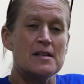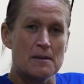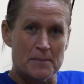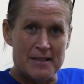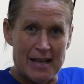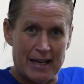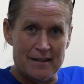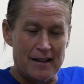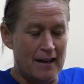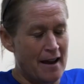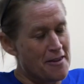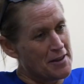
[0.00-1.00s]
particularly
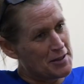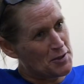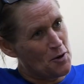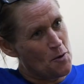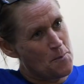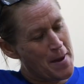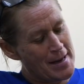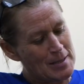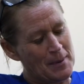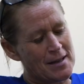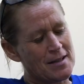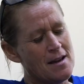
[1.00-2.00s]
like this school, BISP,
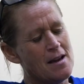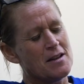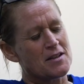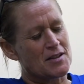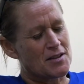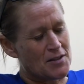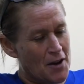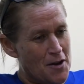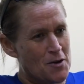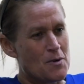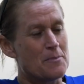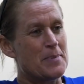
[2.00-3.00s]
is
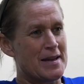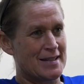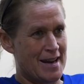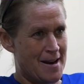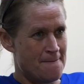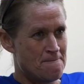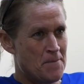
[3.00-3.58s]
so busy,